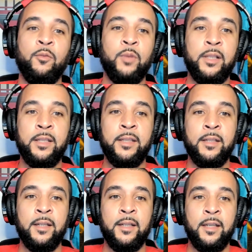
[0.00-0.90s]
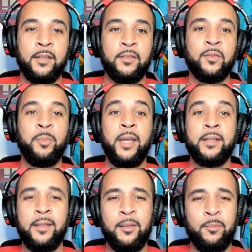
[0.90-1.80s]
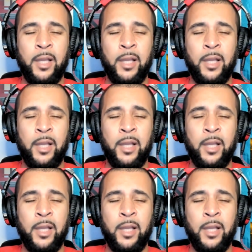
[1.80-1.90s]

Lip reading: really expecting him.